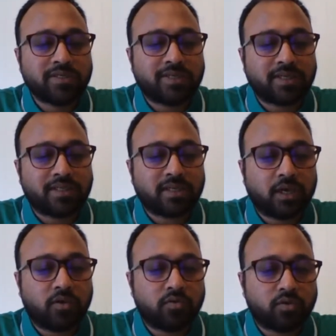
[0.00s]
sets
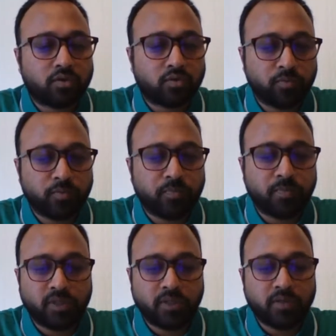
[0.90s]
out to
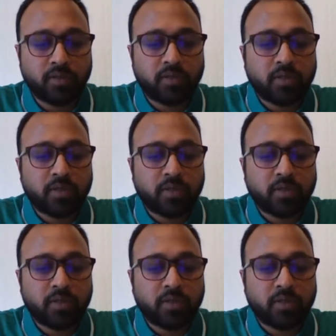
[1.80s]
be